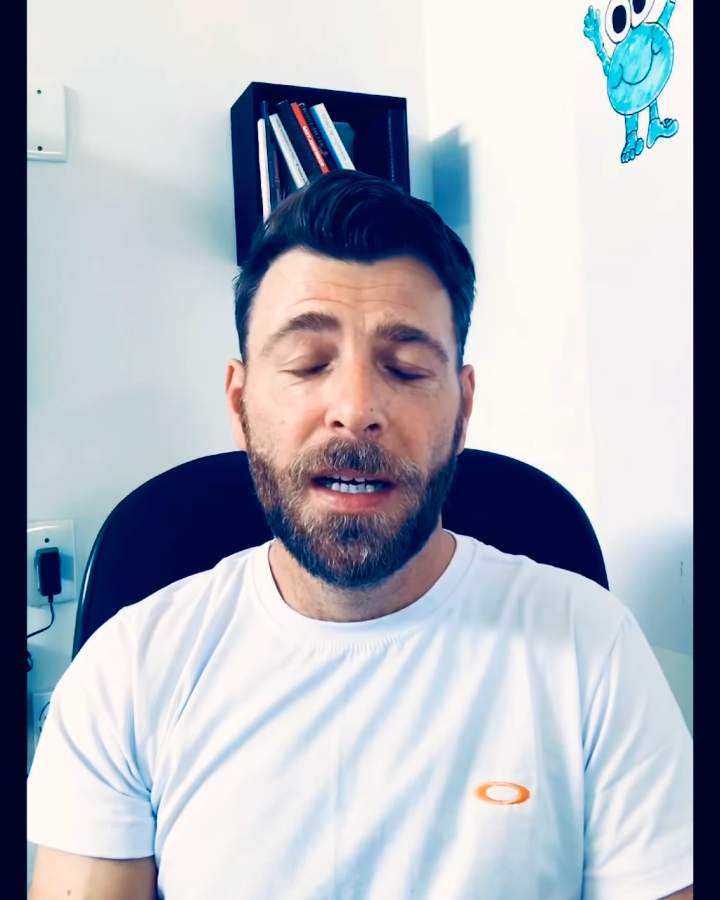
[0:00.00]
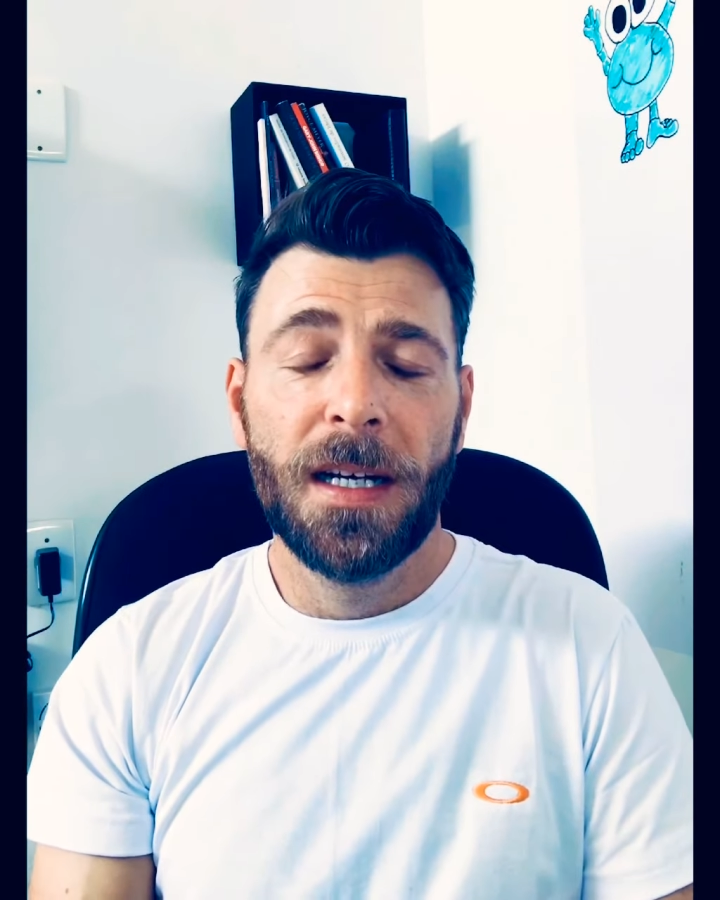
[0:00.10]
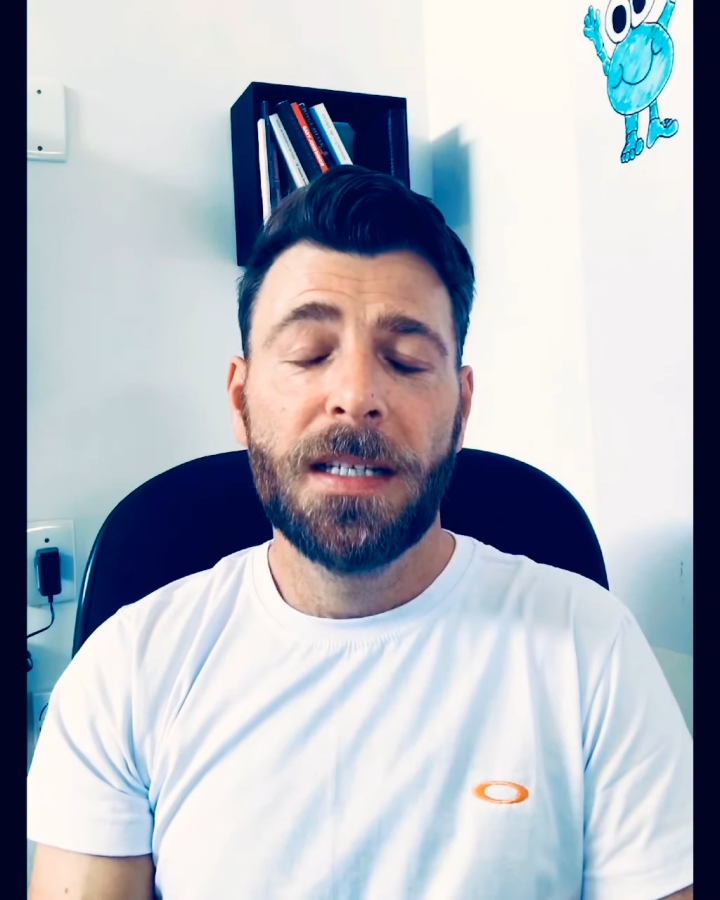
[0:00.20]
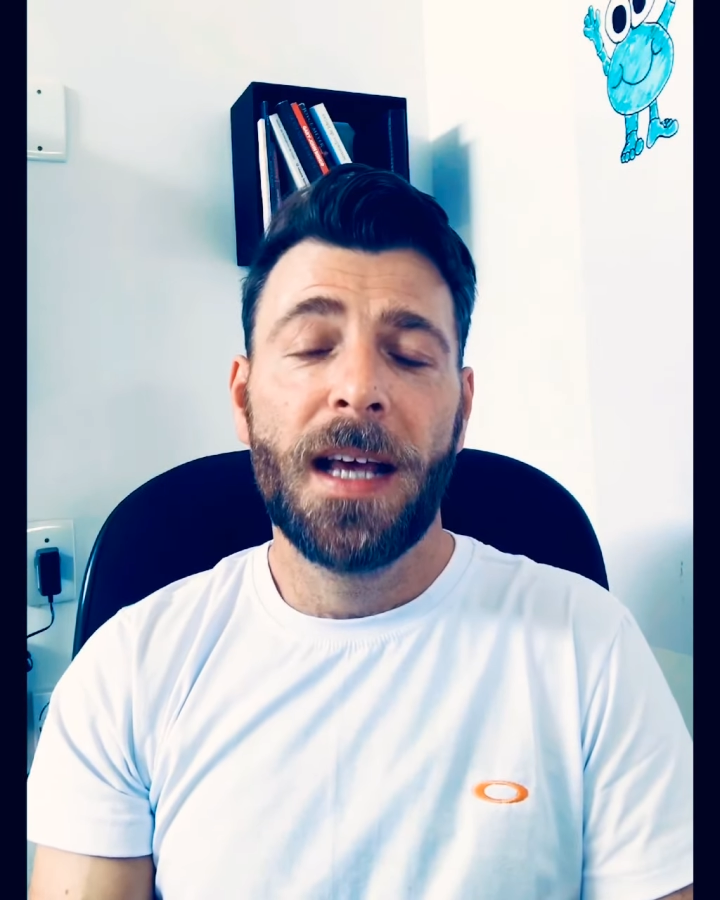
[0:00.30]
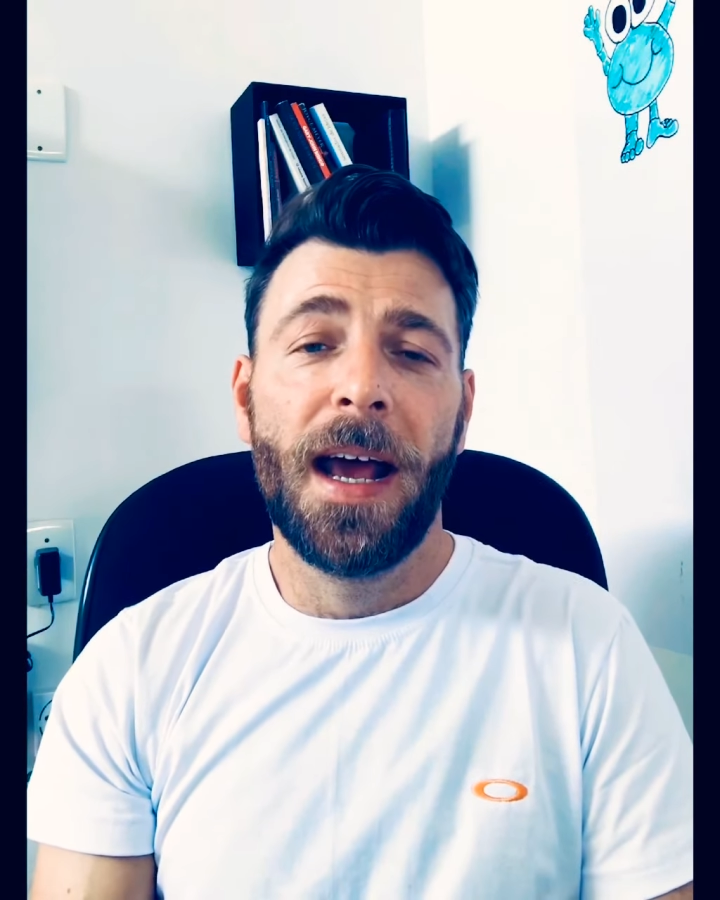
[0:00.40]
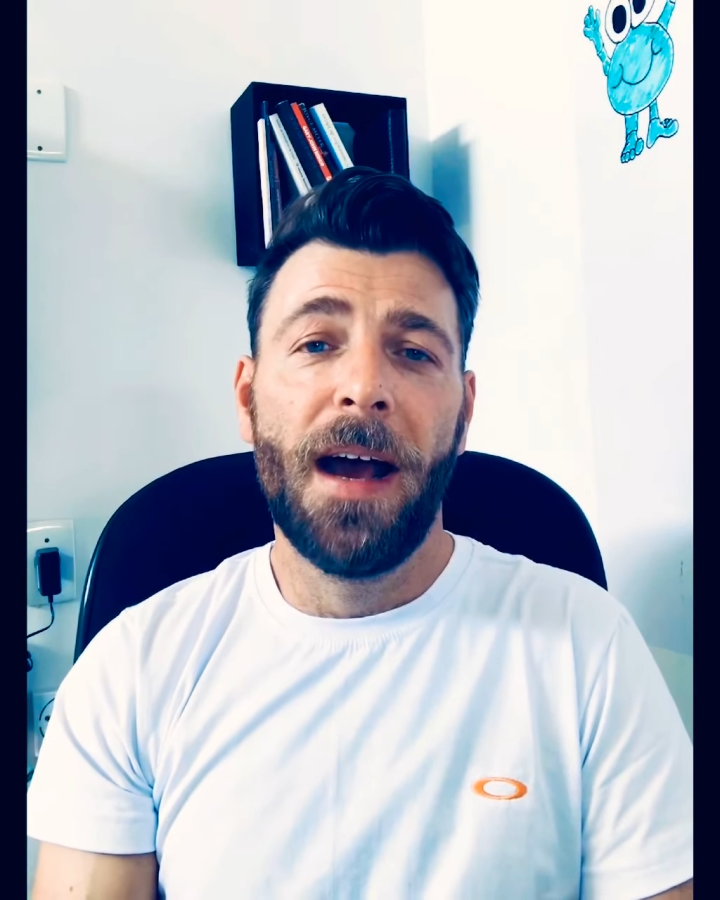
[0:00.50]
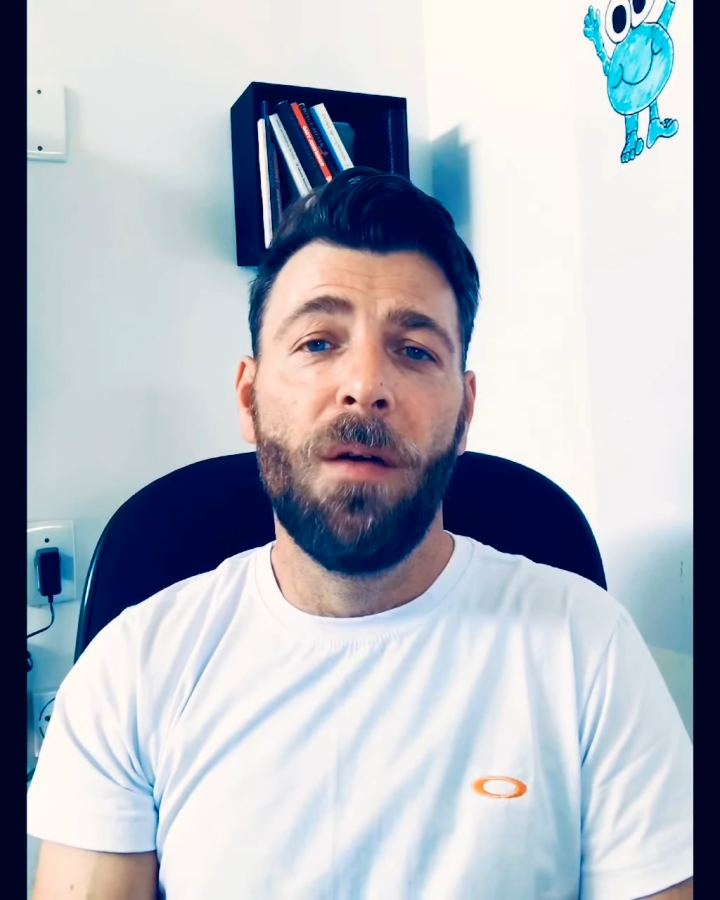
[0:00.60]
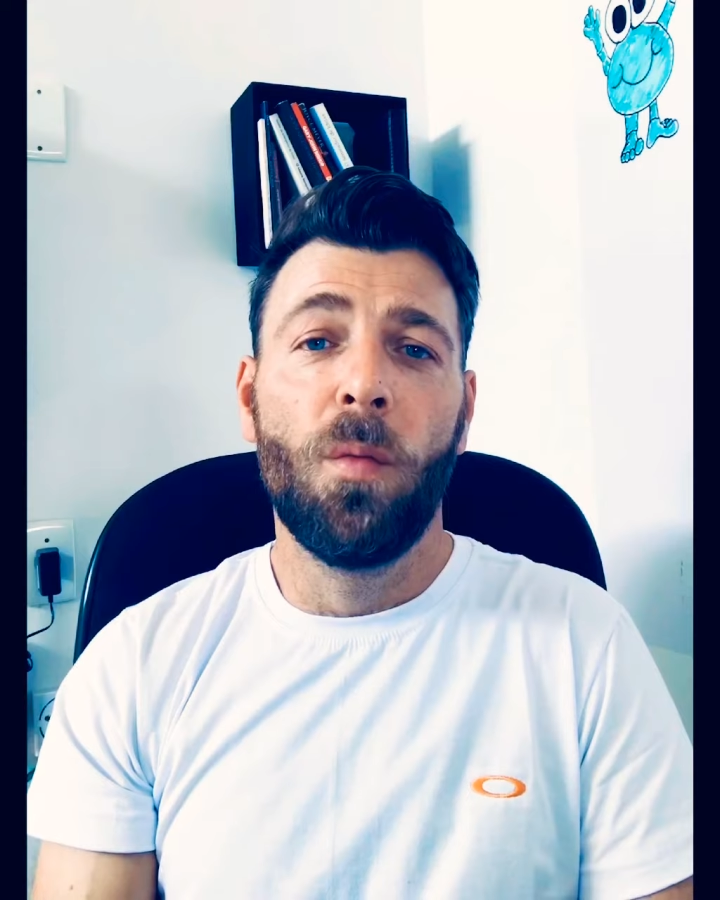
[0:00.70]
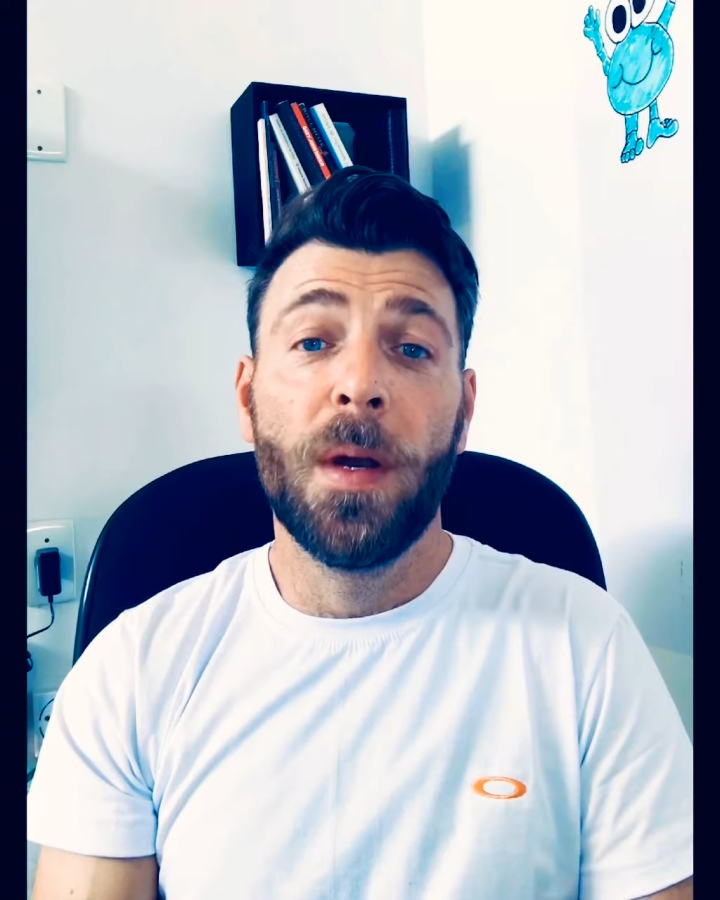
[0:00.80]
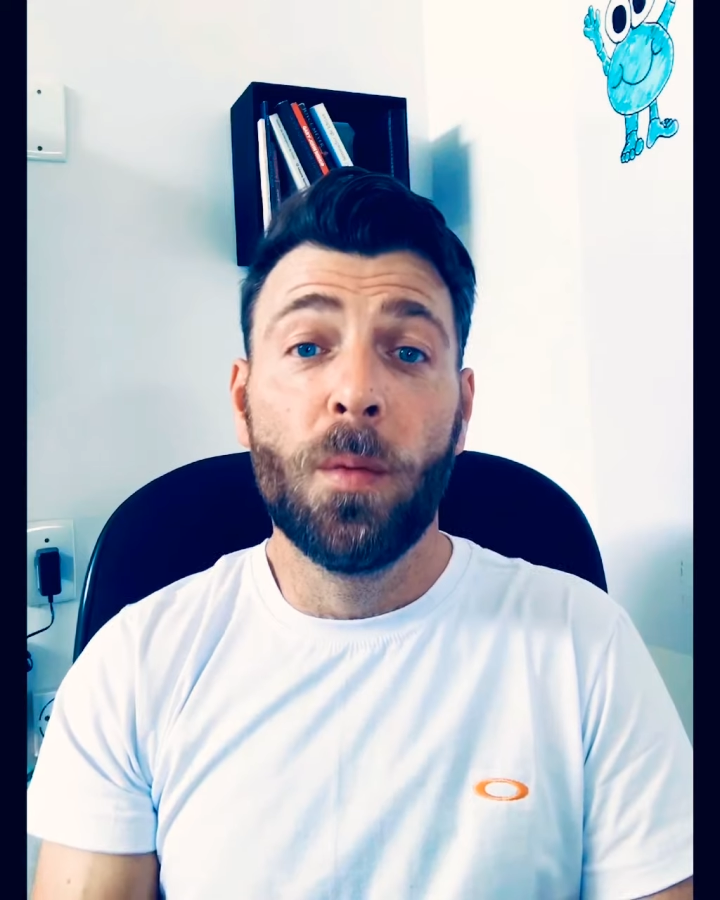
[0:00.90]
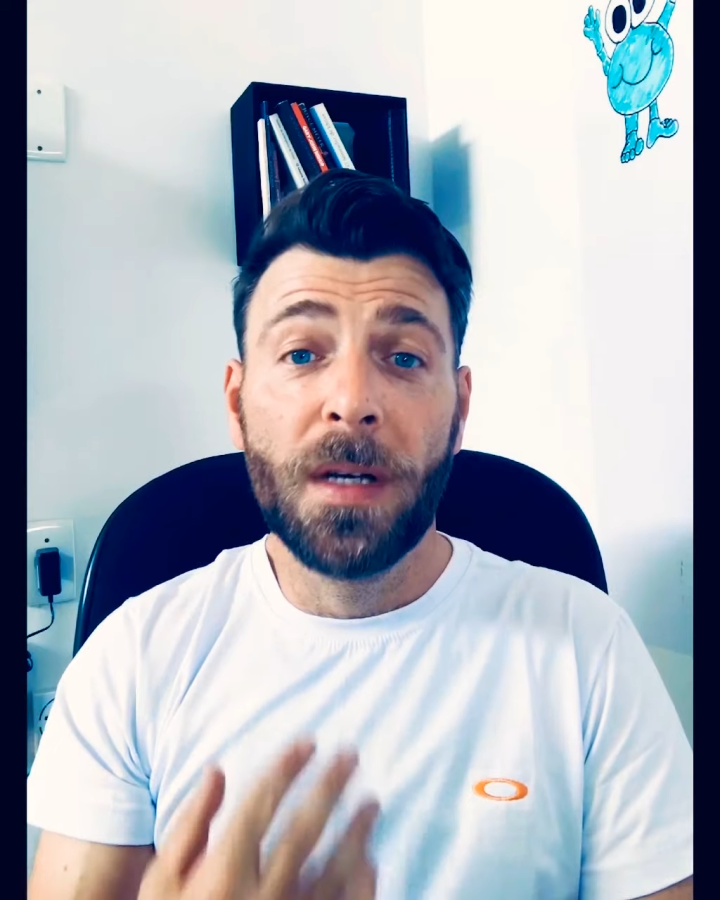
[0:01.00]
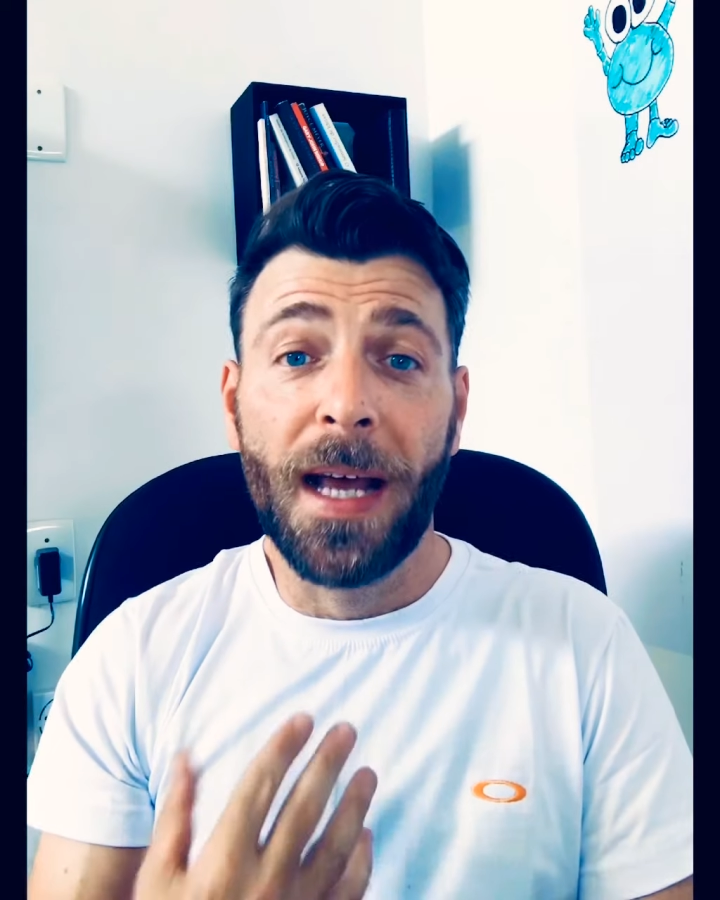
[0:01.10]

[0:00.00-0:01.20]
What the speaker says: to how we would